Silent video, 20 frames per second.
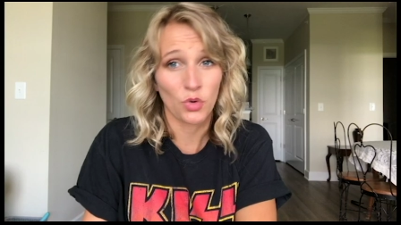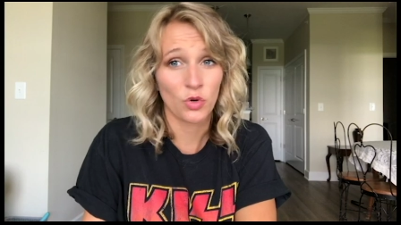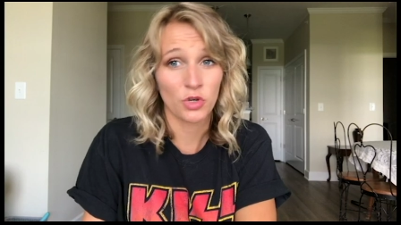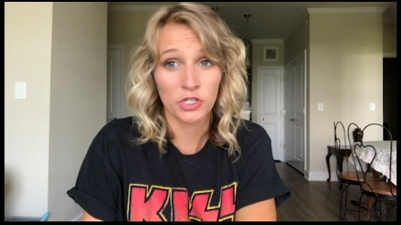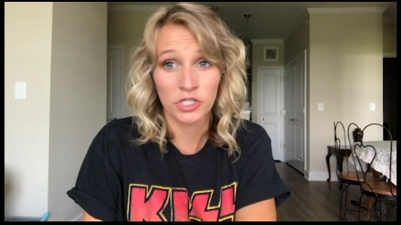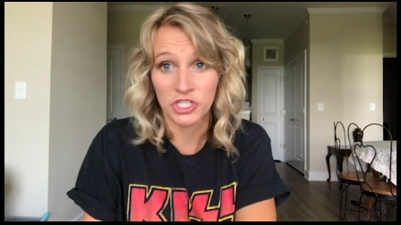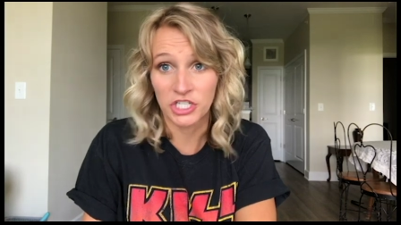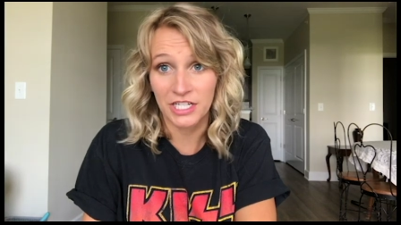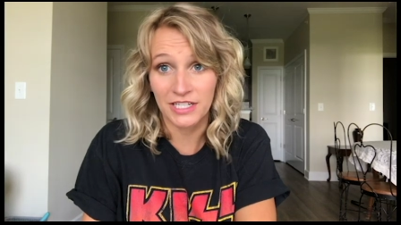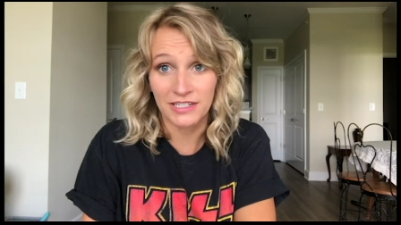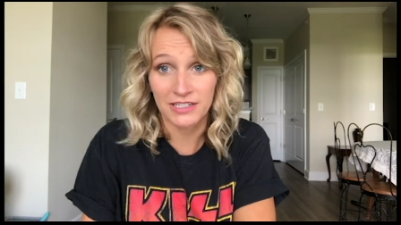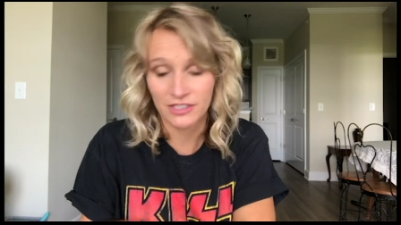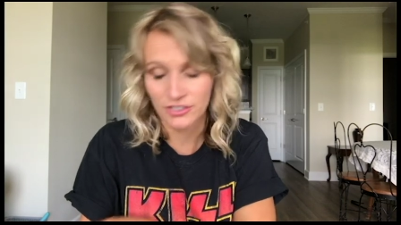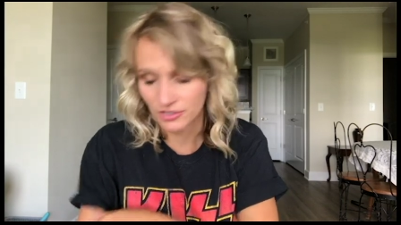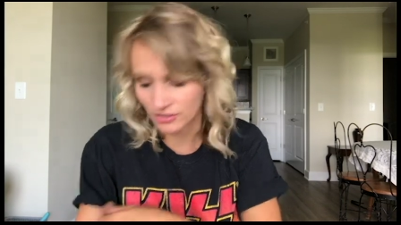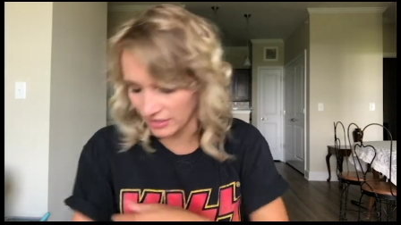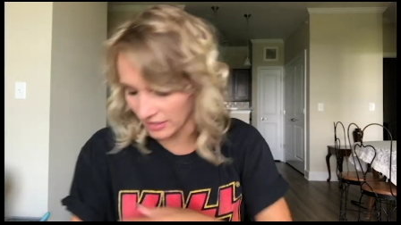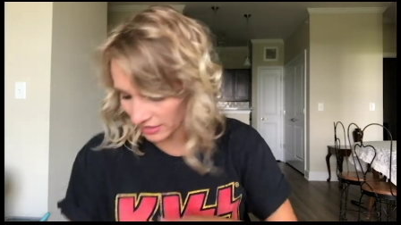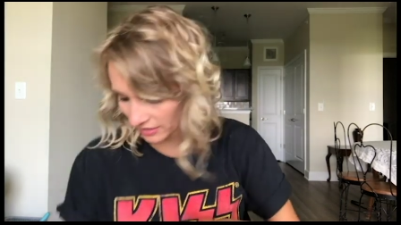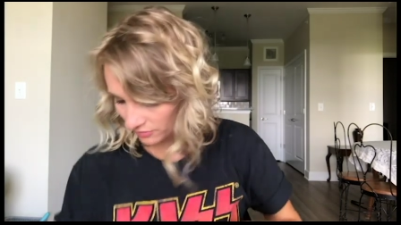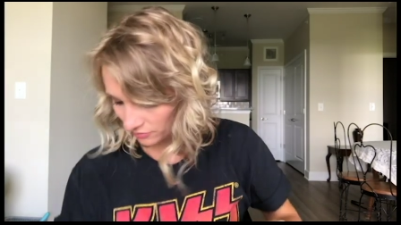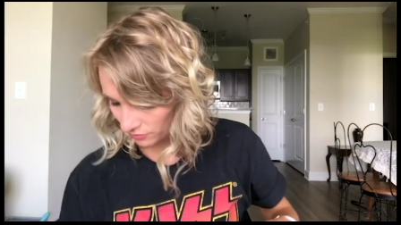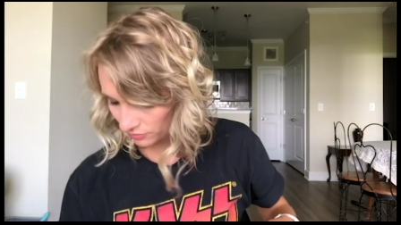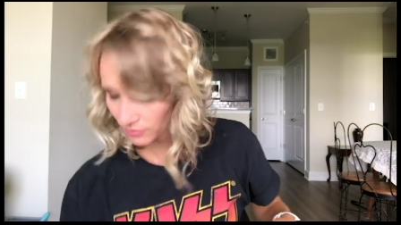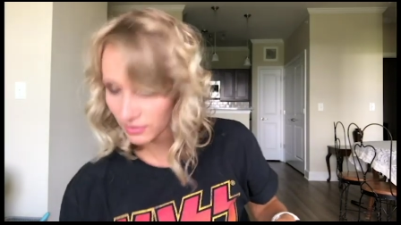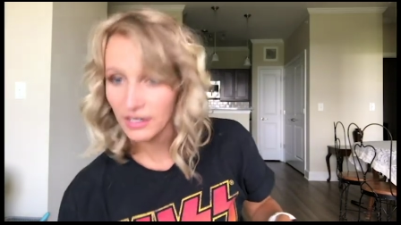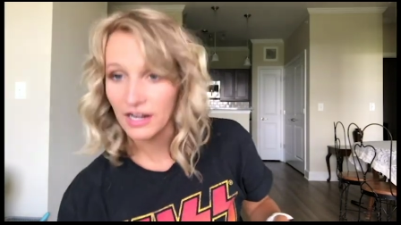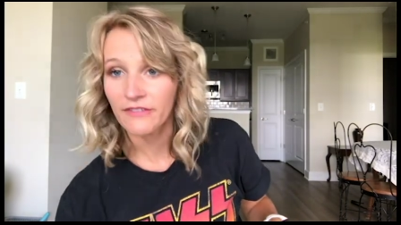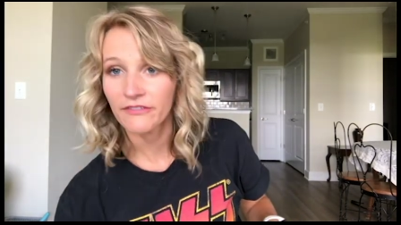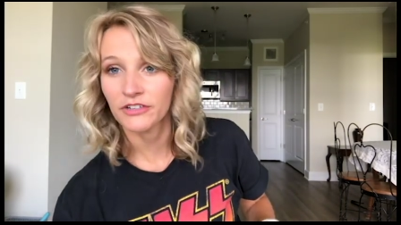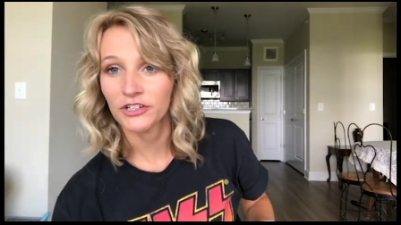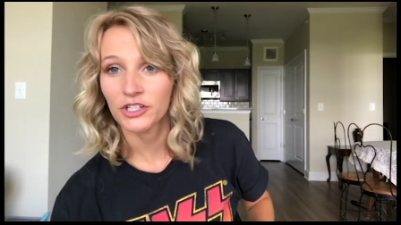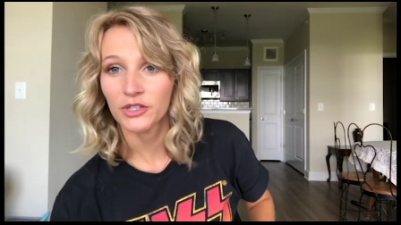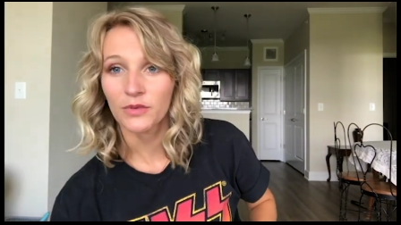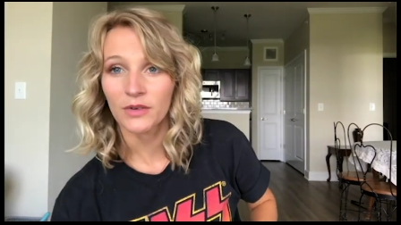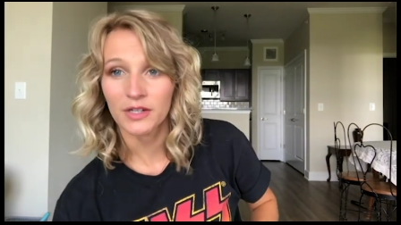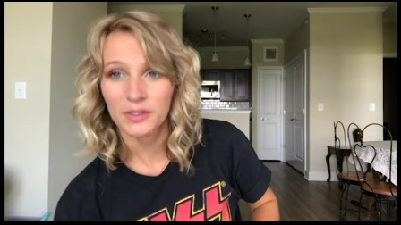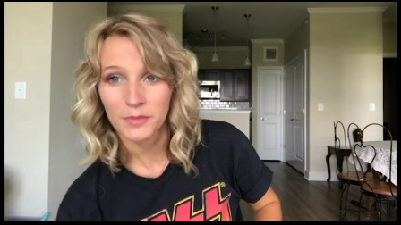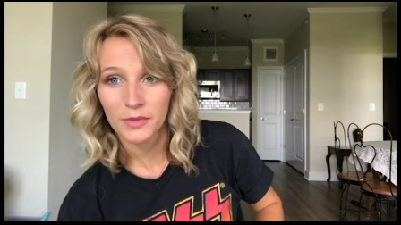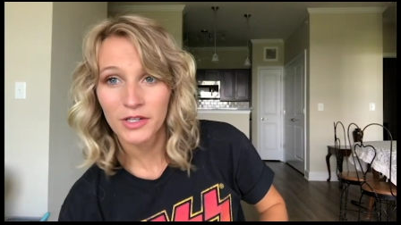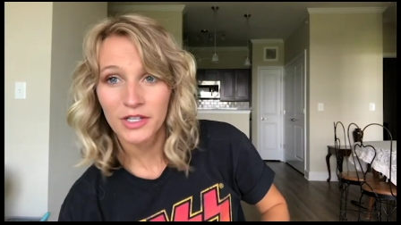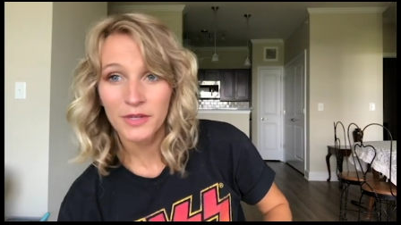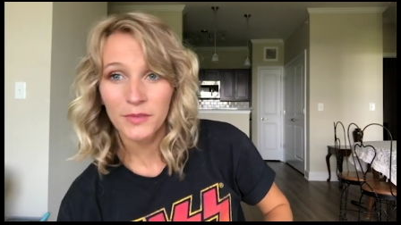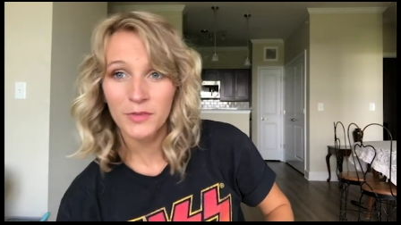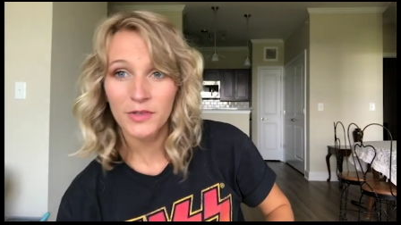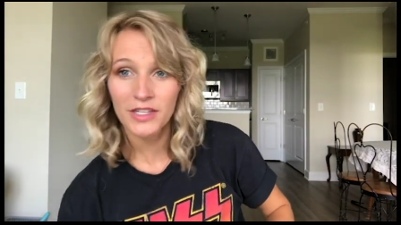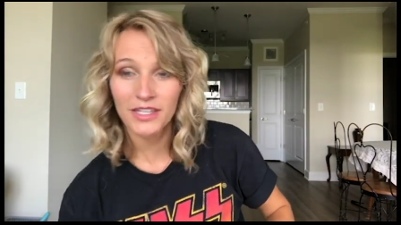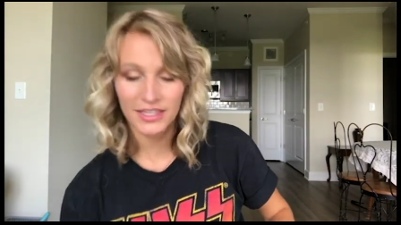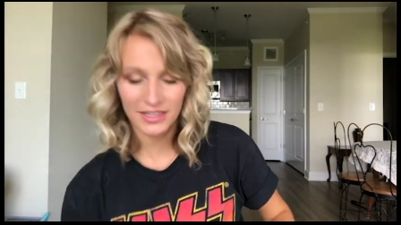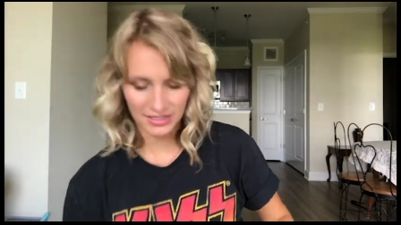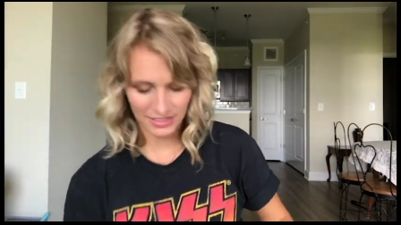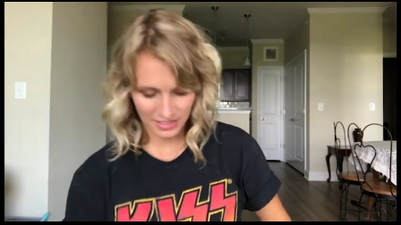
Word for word: or jeans or like whatever you want to put them with